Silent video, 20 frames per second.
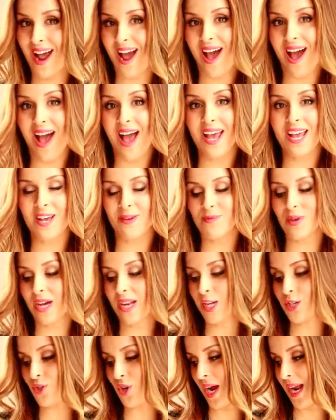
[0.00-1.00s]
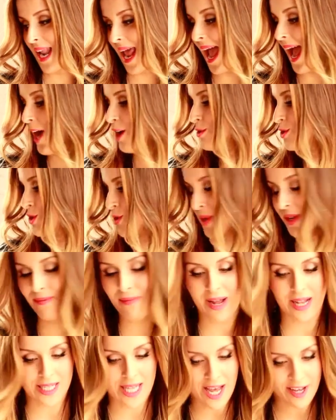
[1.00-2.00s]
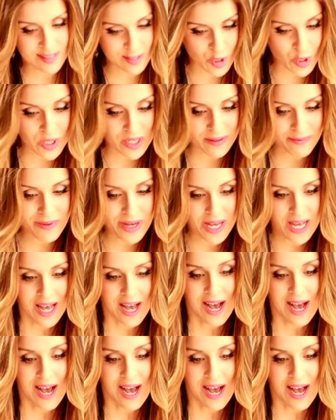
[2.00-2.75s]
I am going to try to outdream my last dream.